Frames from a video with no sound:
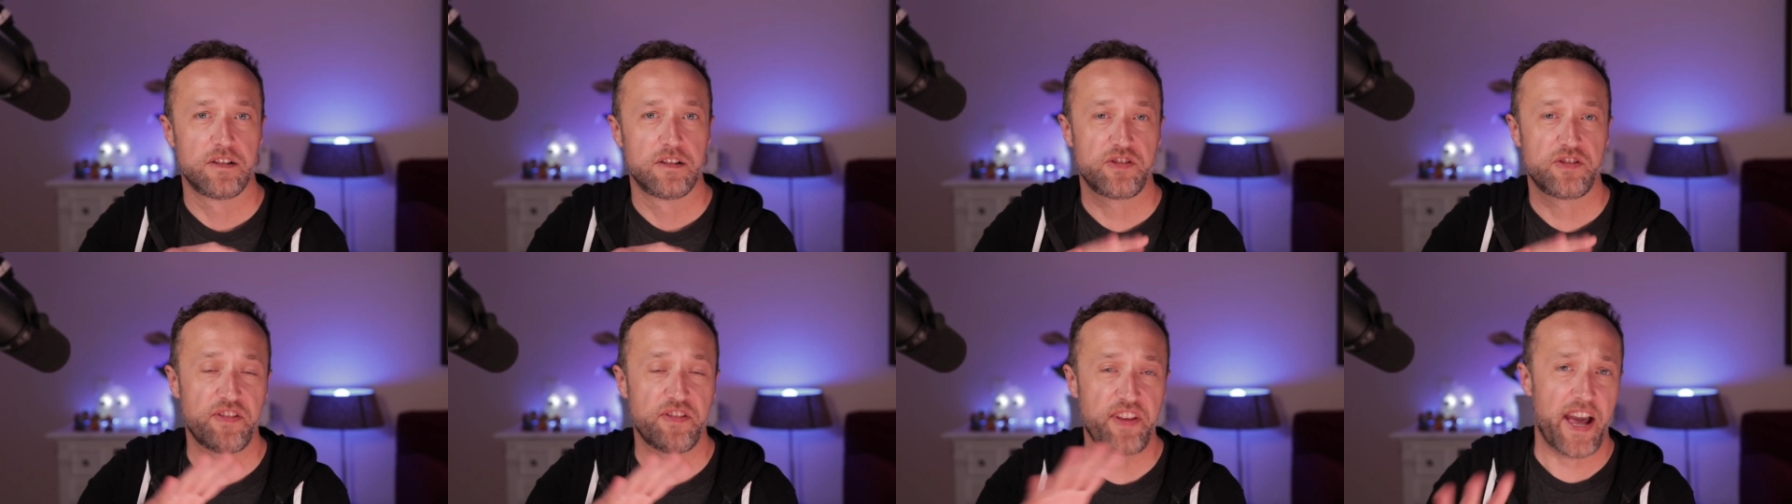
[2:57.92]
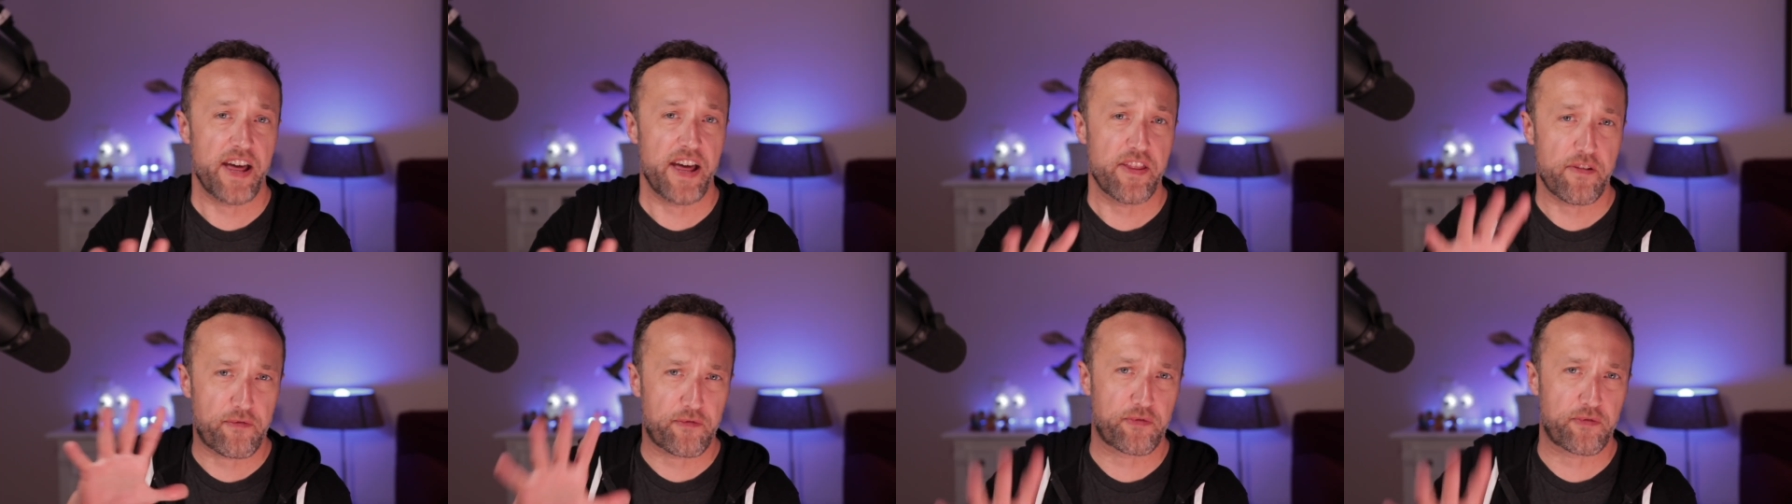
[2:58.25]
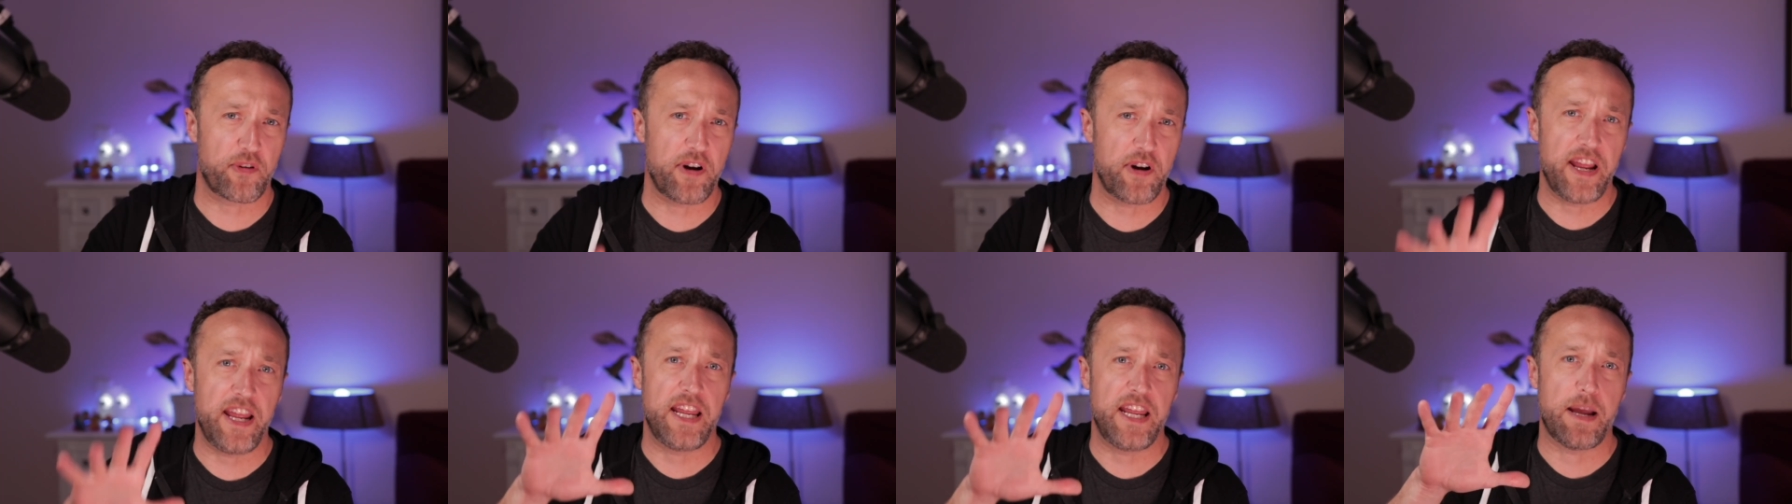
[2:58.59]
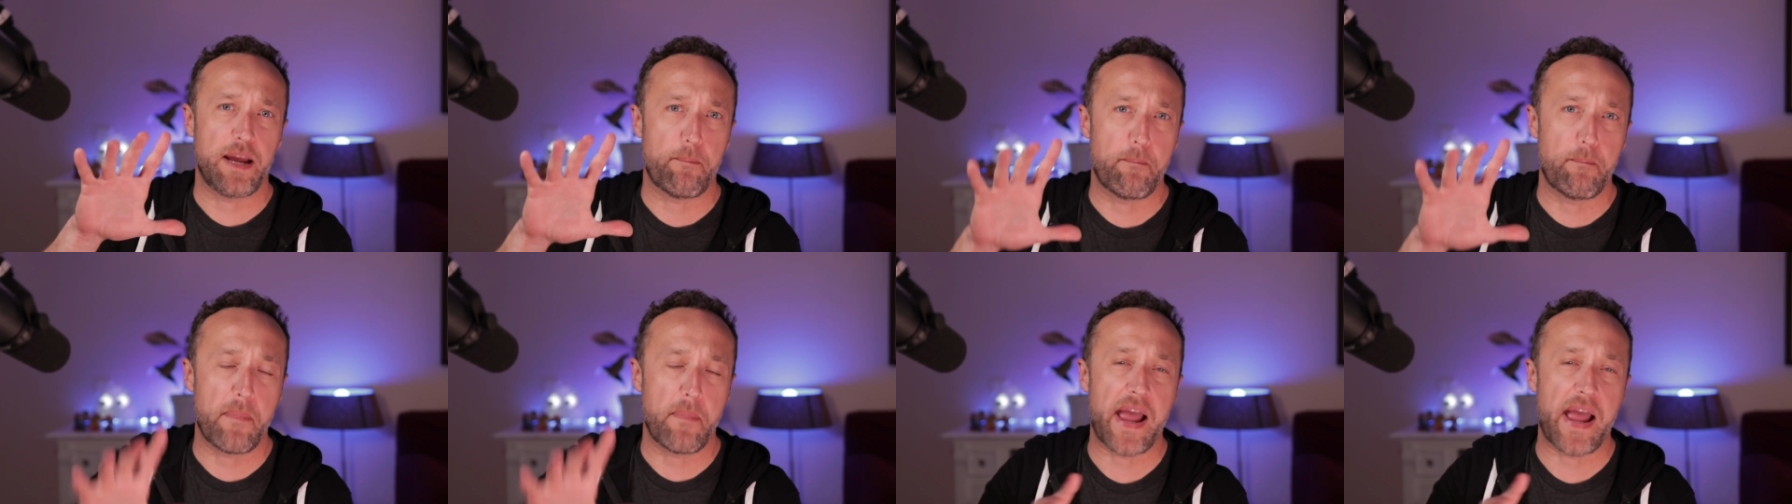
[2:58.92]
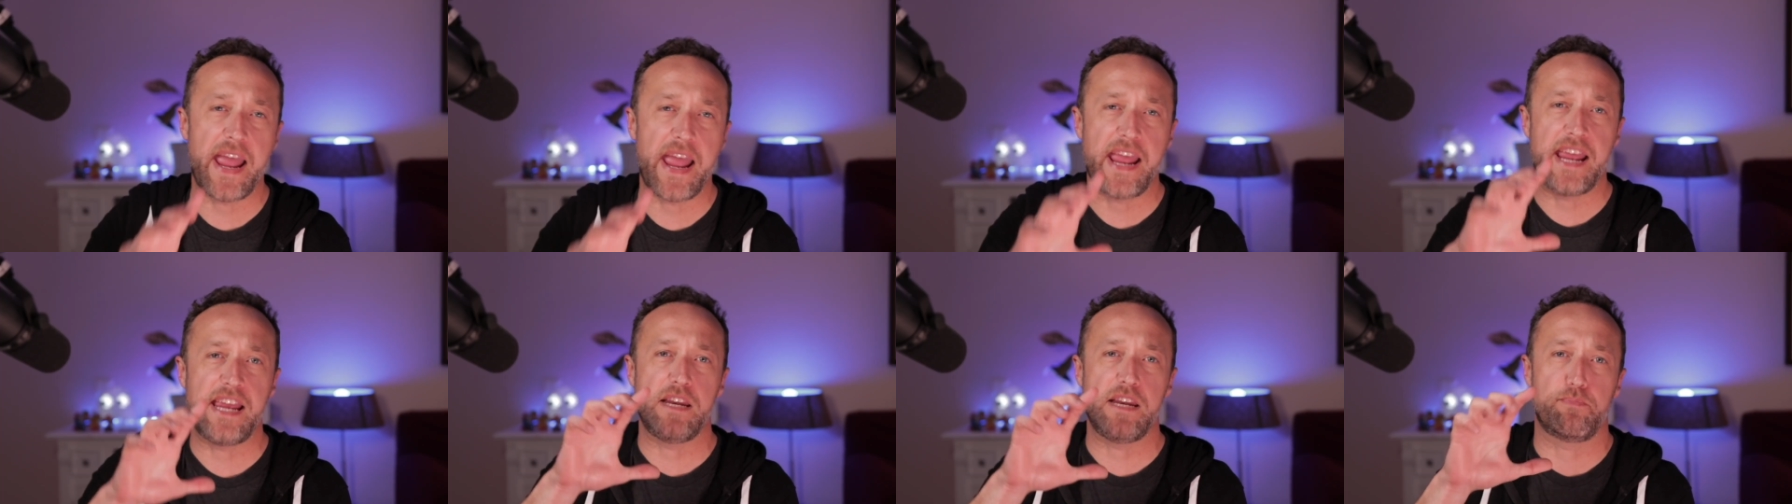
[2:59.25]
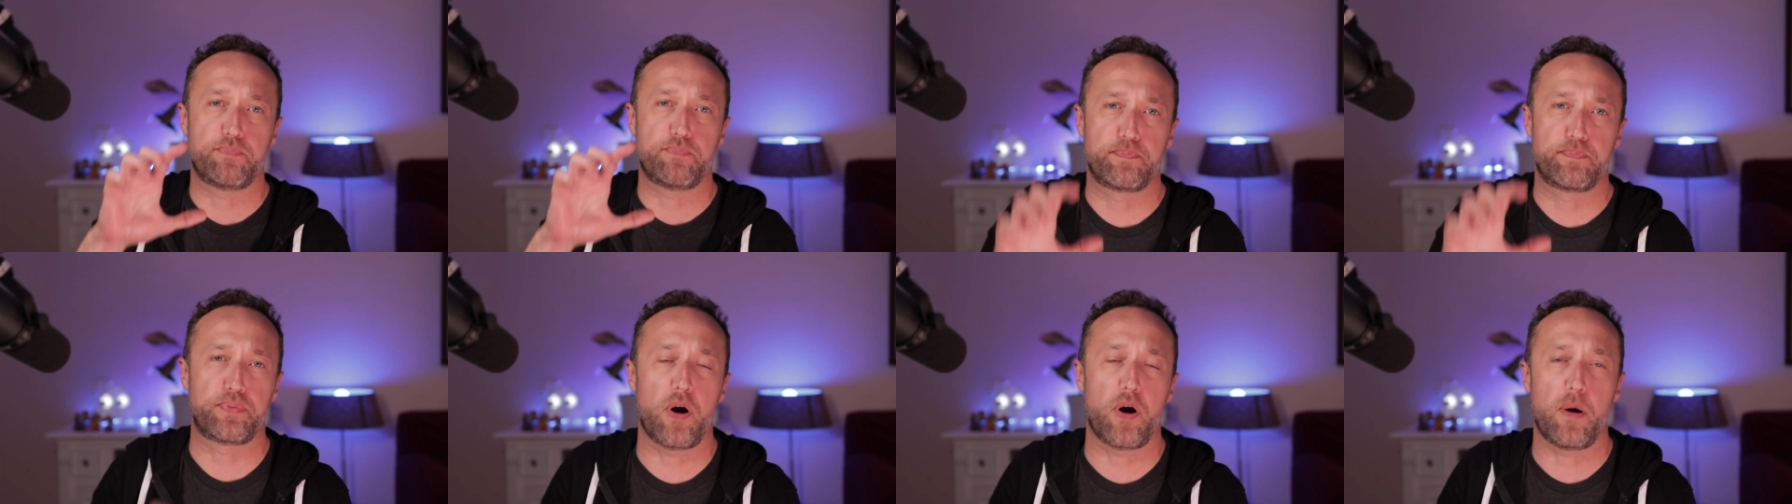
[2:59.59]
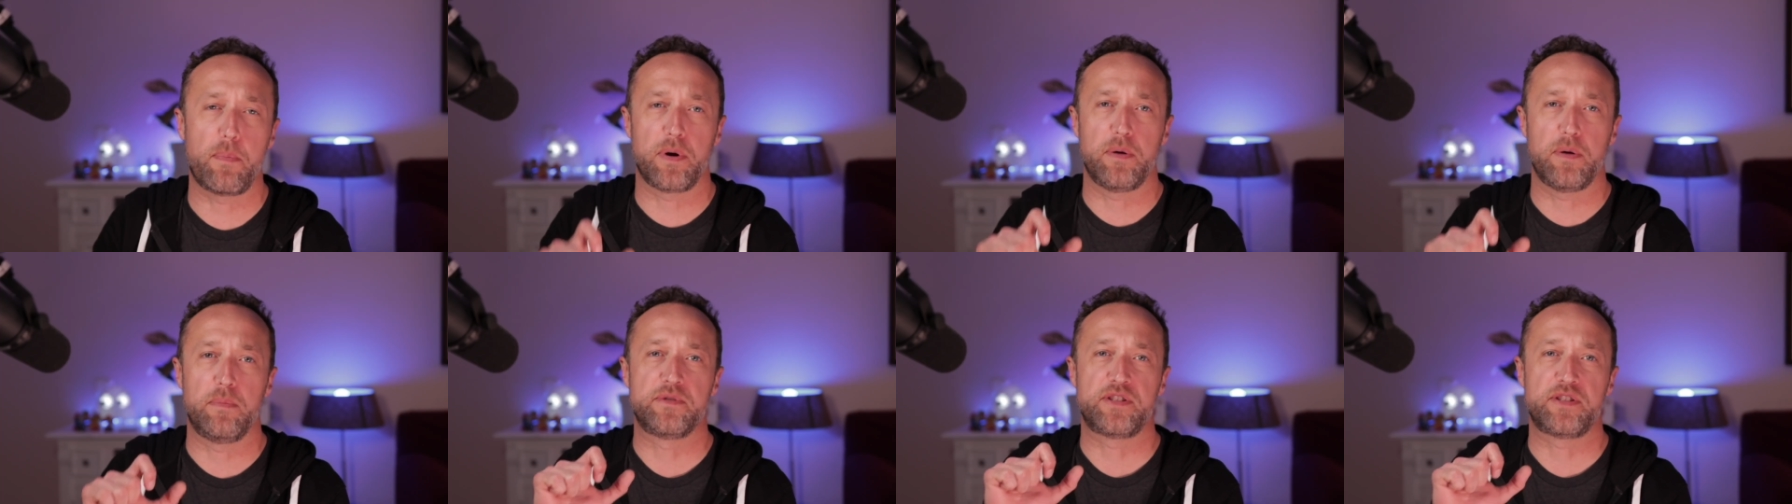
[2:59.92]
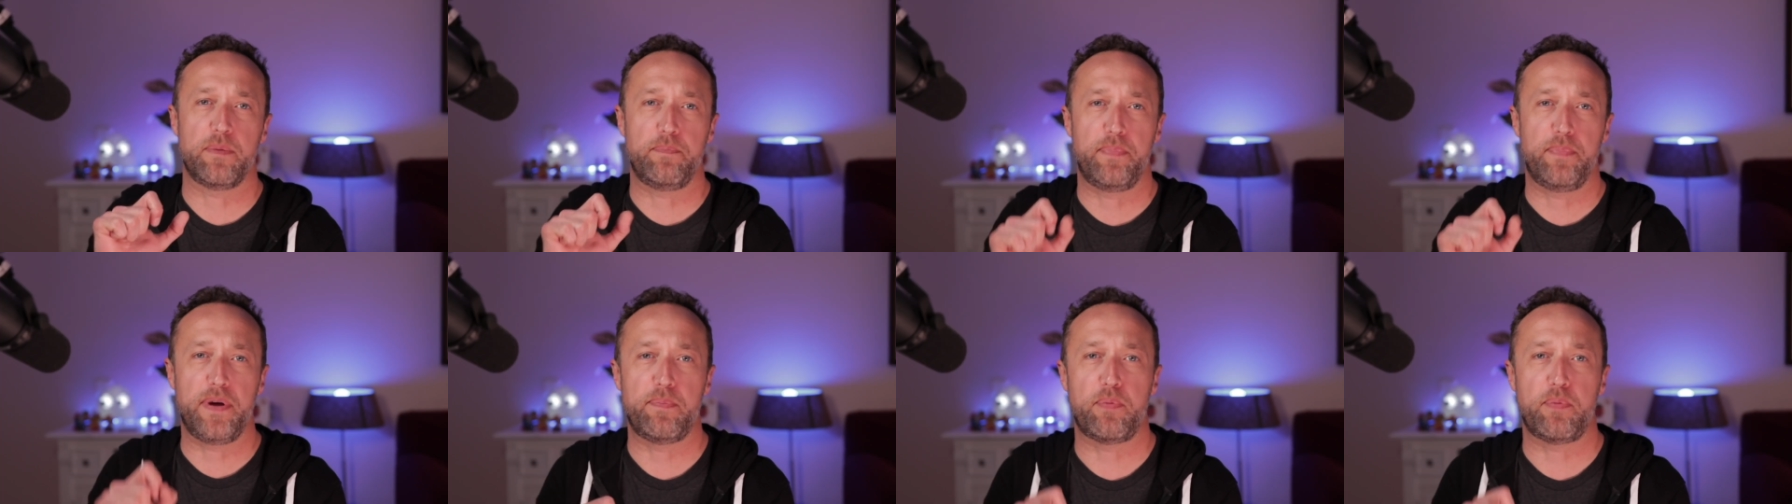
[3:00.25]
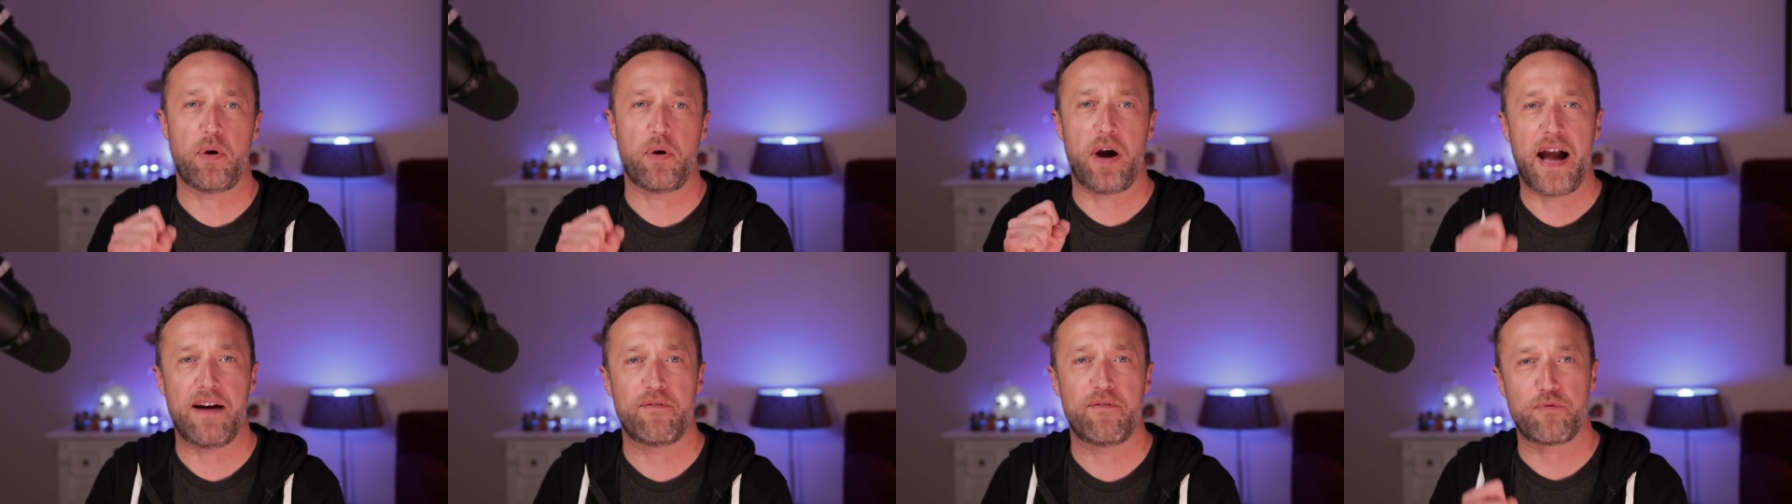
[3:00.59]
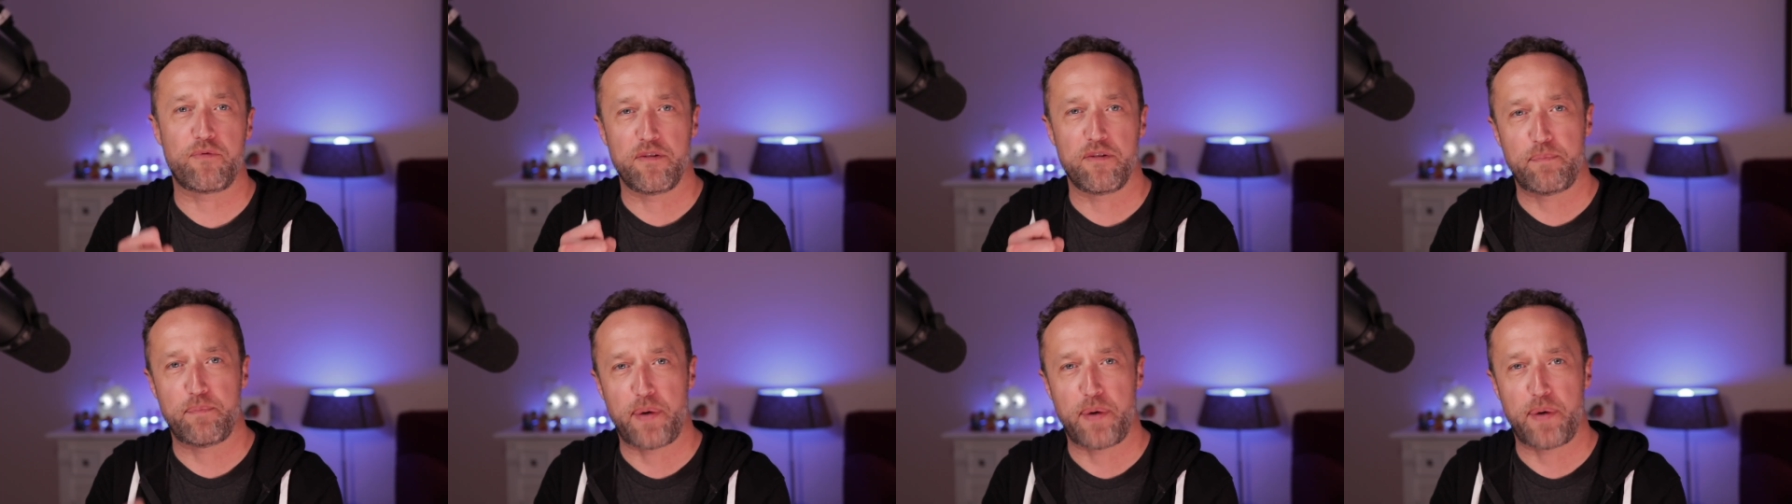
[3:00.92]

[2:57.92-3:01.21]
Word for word: So they're the three main problems that people have with